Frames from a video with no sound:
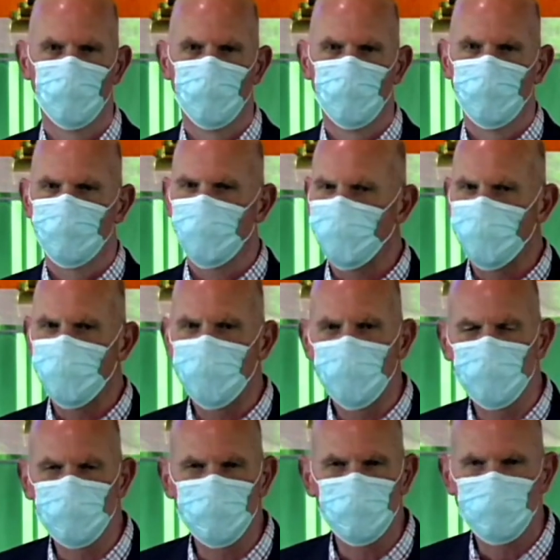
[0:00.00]
They
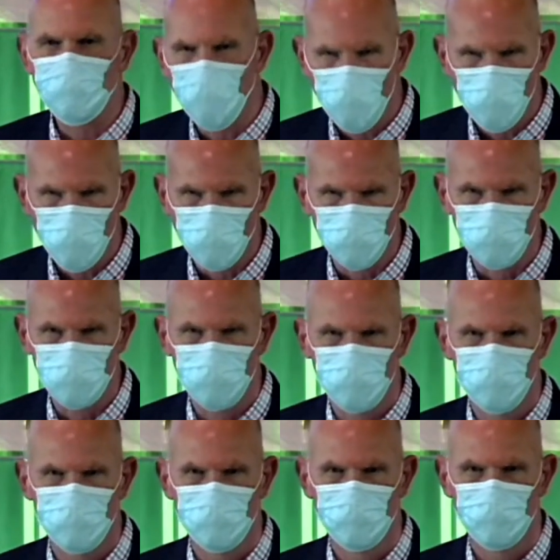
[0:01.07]
hear the call.
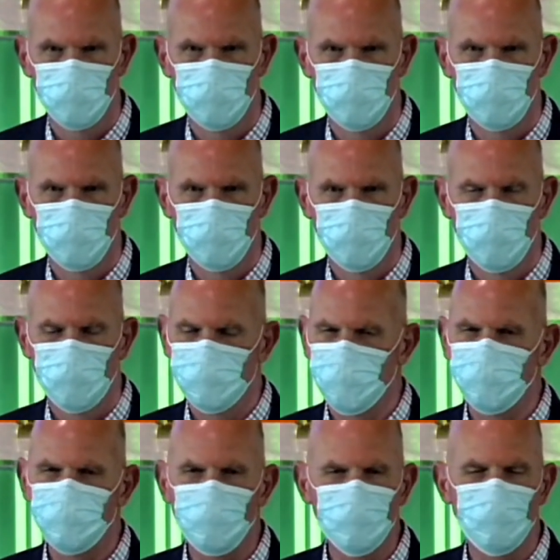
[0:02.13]
And they
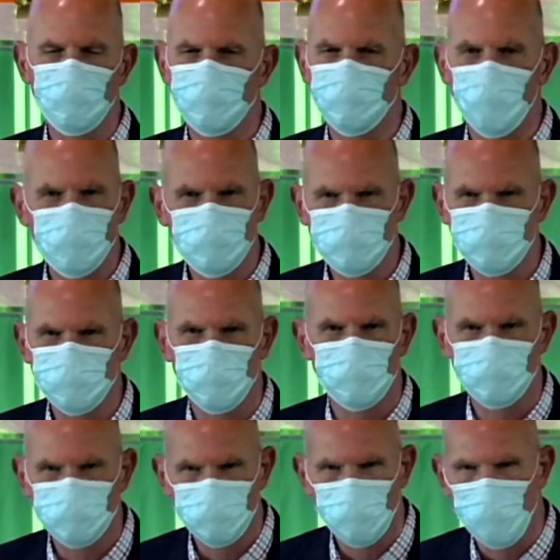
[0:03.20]
put their best foot
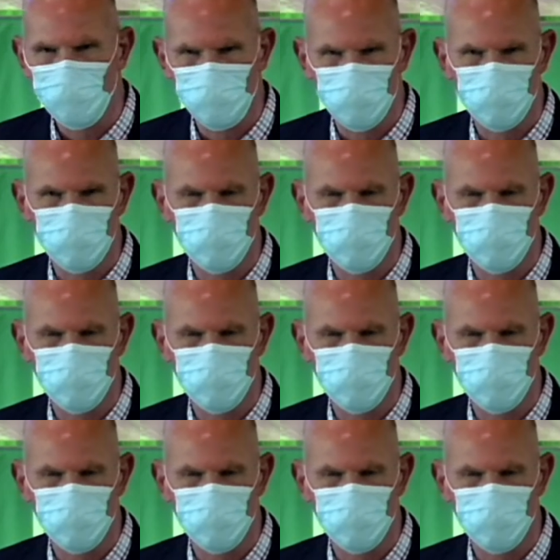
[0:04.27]
forward.